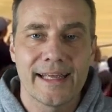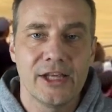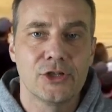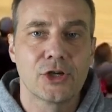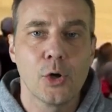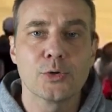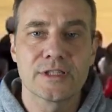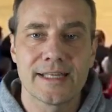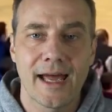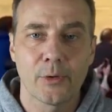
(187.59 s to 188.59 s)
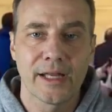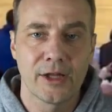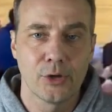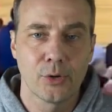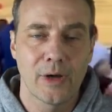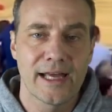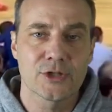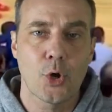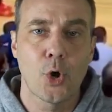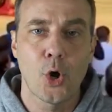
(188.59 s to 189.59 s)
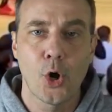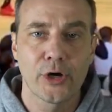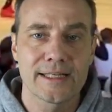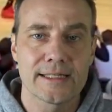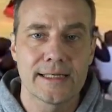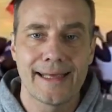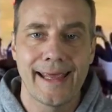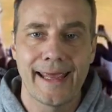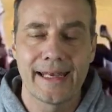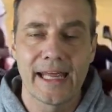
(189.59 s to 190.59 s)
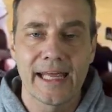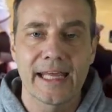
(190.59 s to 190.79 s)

he goes downhill as hard as he can.